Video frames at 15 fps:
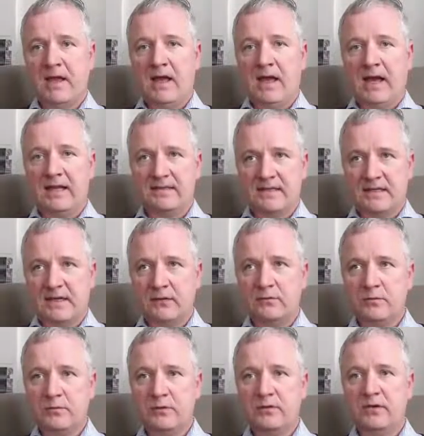As an
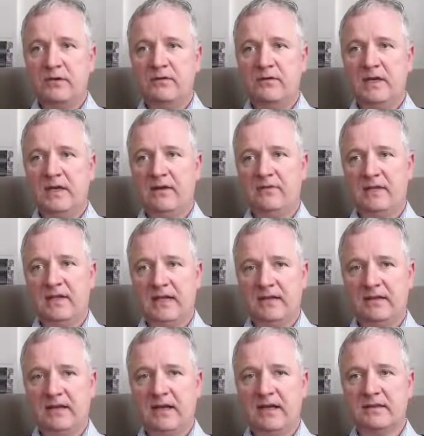output, we have
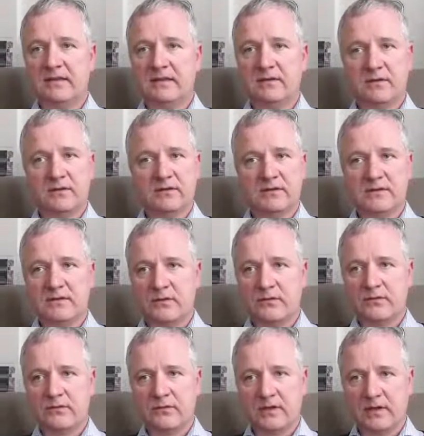data that consists of
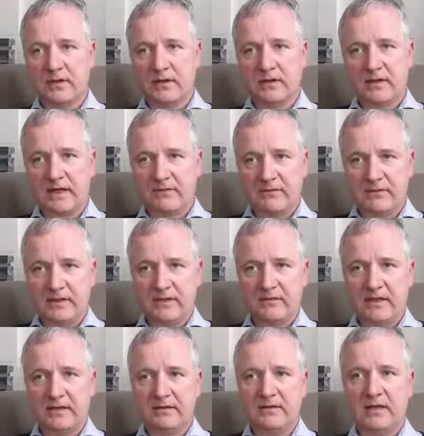roughly
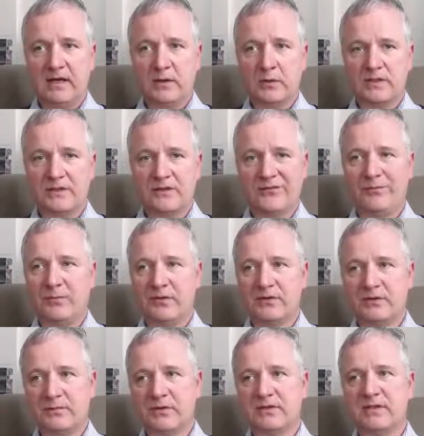20 hours of
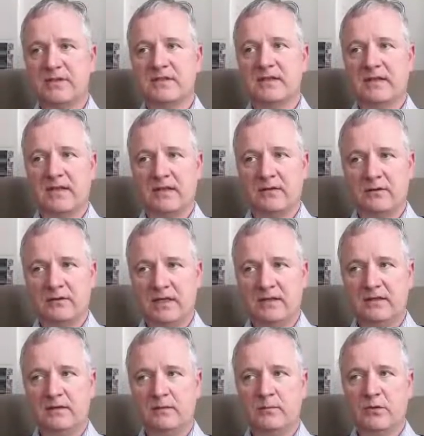post-processed and
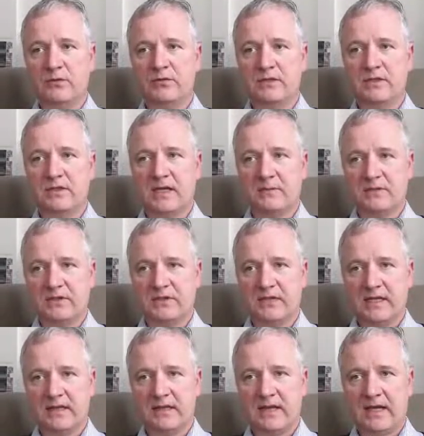annotated motion capture
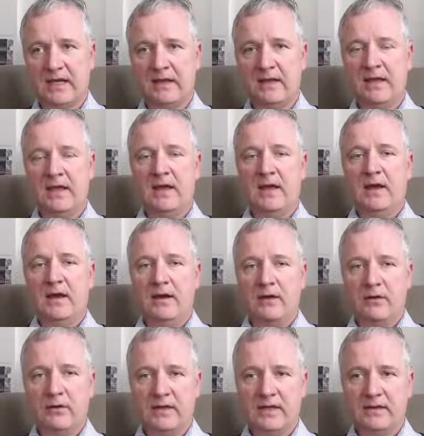data.
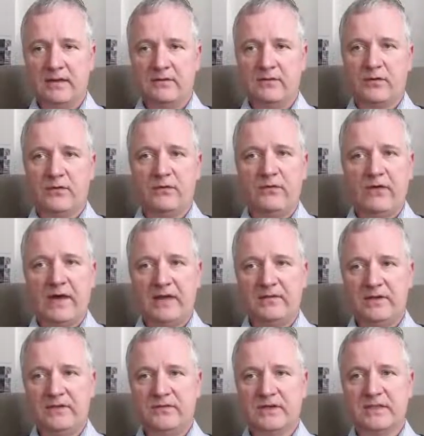collected from 5
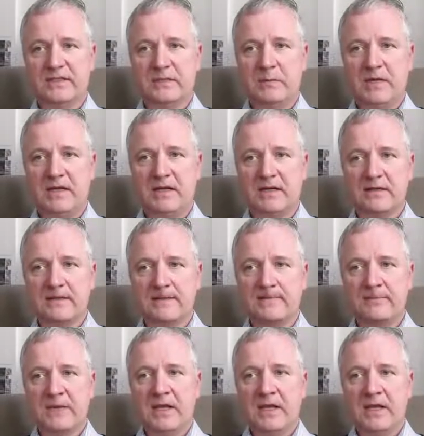different speakers.